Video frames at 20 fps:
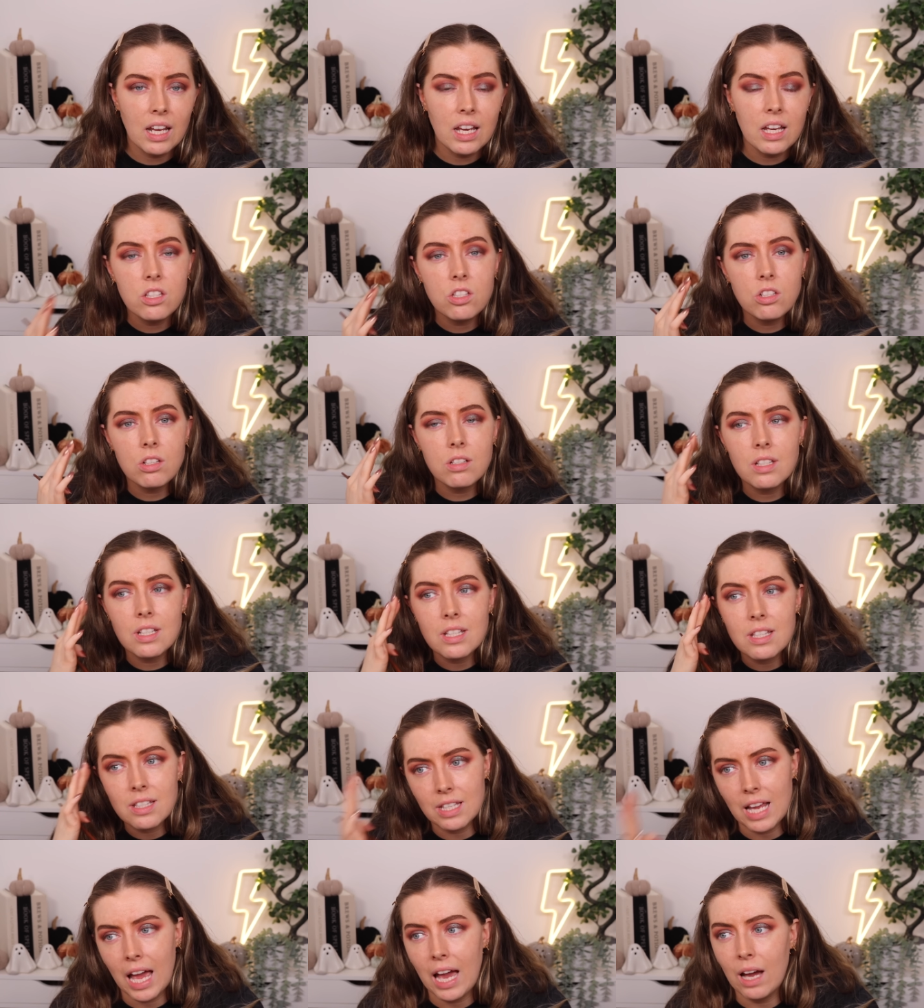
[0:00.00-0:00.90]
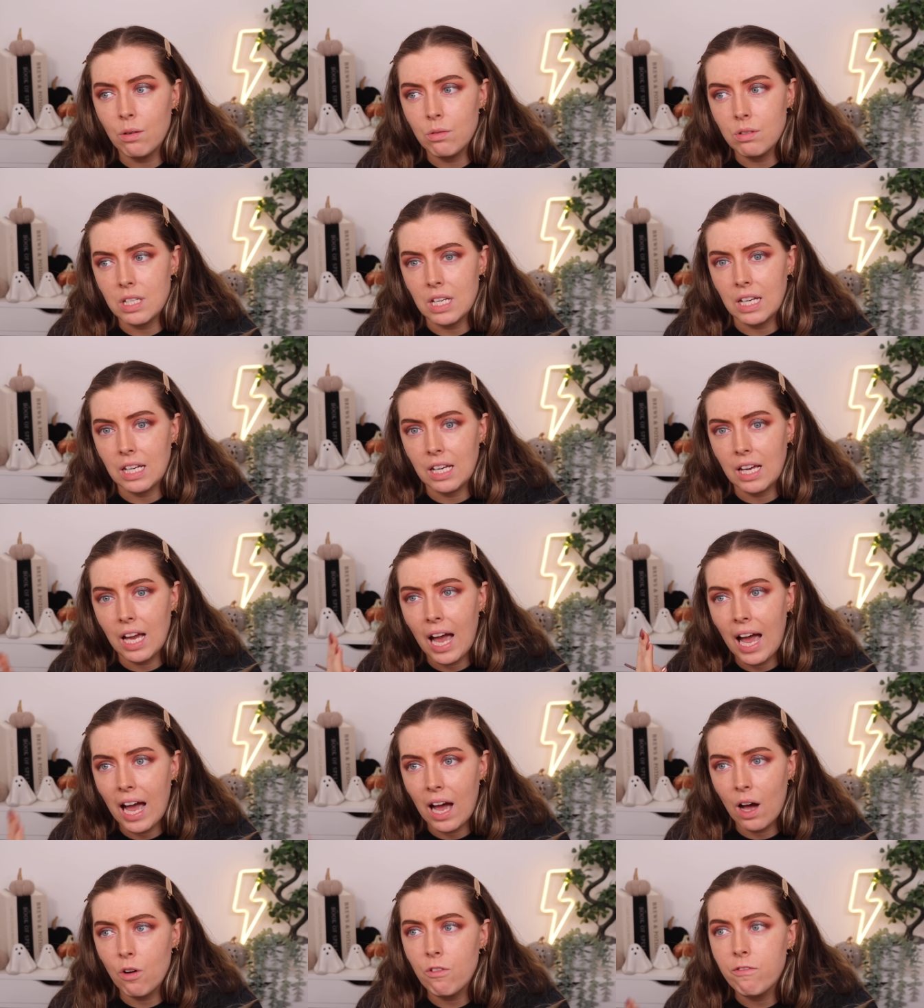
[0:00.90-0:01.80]
it is just astounding
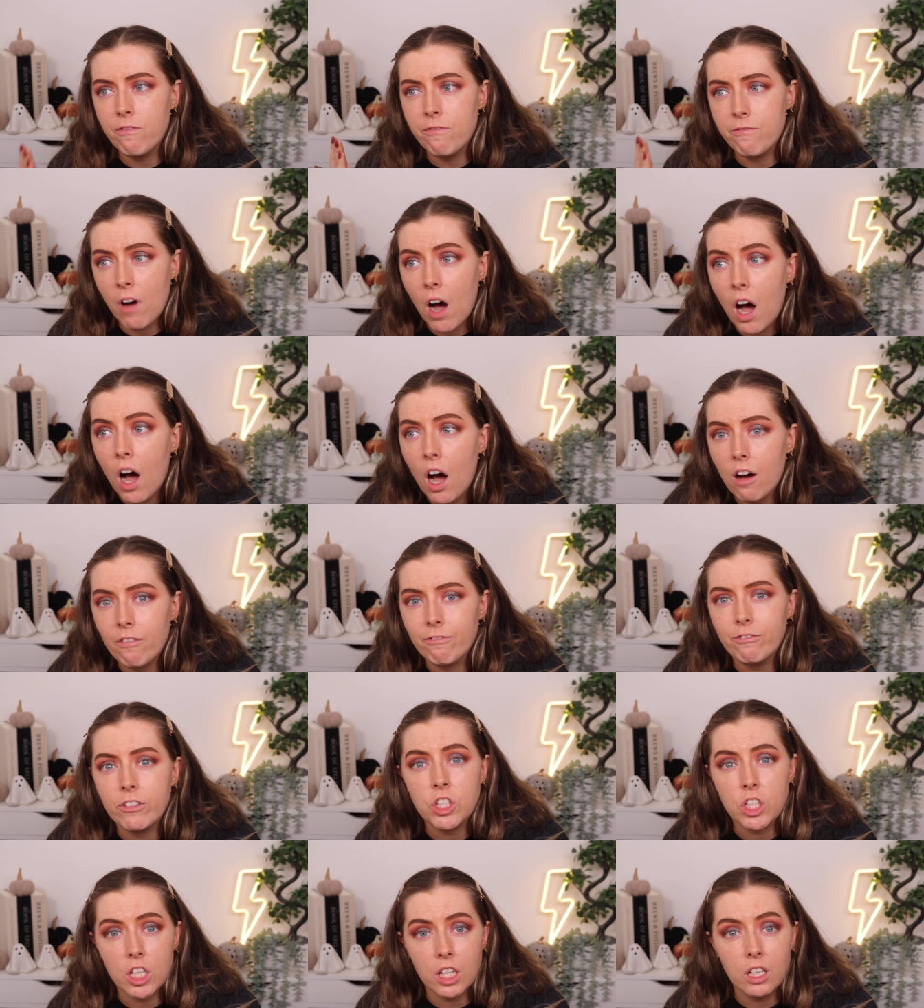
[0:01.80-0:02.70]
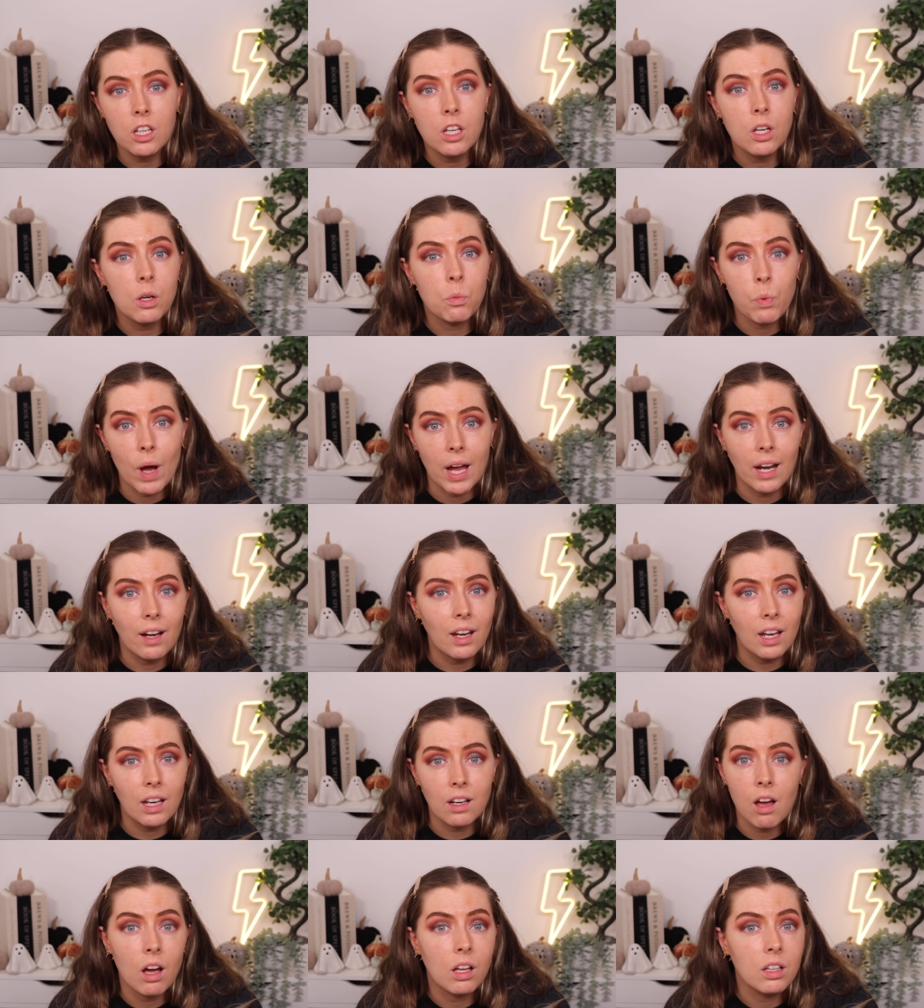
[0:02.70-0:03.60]
how far Virginia went
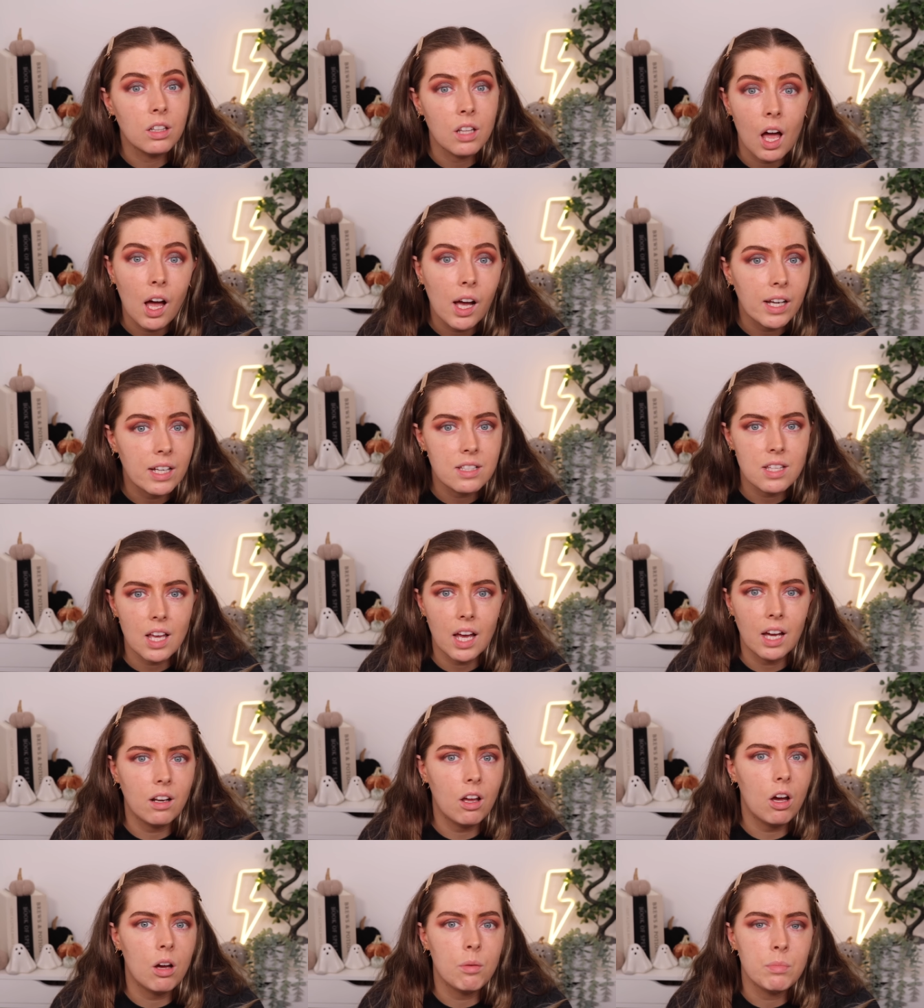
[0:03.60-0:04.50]
in her lies and her